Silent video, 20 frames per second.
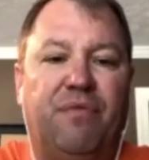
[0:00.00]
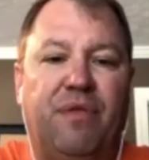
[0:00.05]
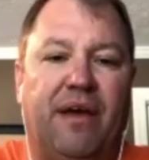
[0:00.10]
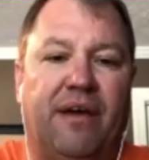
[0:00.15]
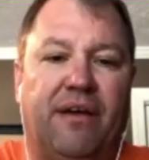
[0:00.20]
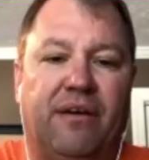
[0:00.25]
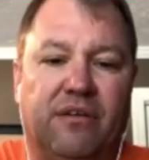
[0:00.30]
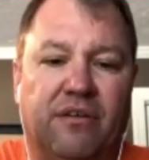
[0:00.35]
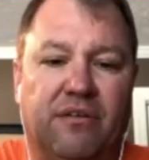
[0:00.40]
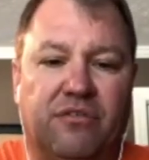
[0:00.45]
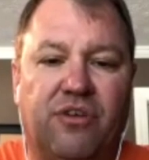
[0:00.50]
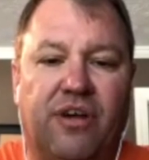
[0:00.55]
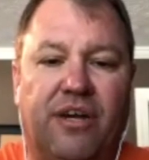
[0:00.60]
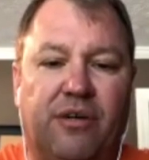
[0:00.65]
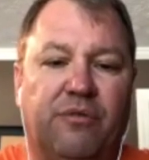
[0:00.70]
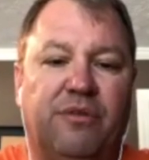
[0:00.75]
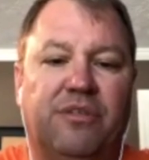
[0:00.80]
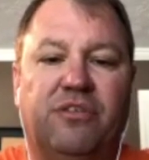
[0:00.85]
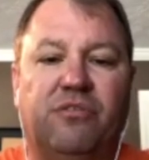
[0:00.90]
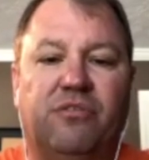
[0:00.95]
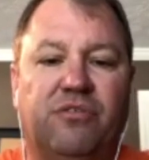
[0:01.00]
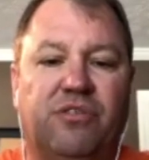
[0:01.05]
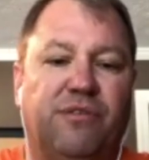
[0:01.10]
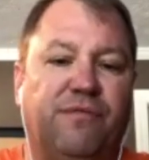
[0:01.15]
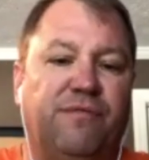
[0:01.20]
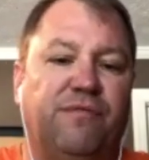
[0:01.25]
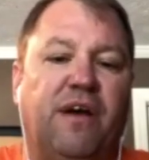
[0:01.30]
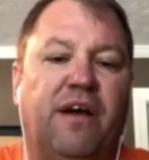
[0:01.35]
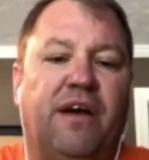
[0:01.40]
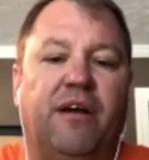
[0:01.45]
that or try to reduce your
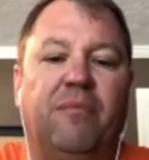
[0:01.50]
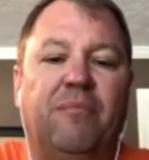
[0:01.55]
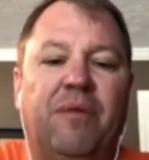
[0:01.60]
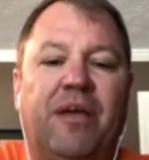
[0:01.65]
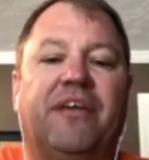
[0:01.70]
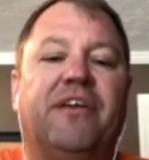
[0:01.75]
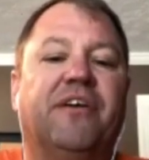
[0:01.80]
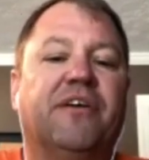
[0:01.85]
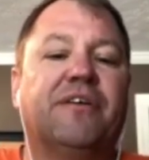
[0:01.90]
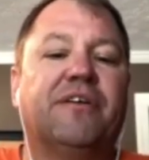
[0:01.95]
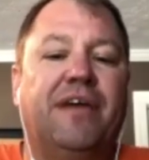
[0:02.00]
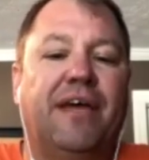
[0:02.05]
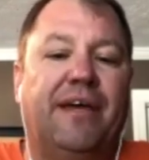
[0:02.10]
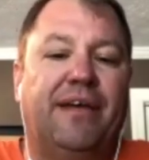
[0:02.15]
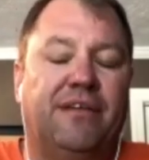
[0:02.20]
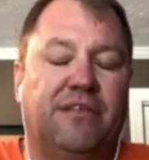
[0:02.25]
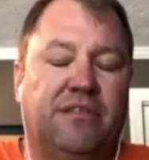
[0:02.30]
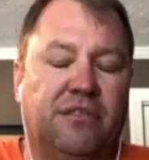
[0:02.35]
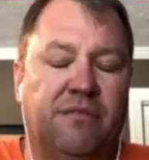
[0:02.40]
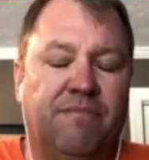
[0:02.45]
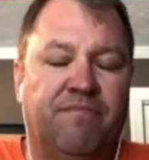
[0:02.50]
fine or make your case.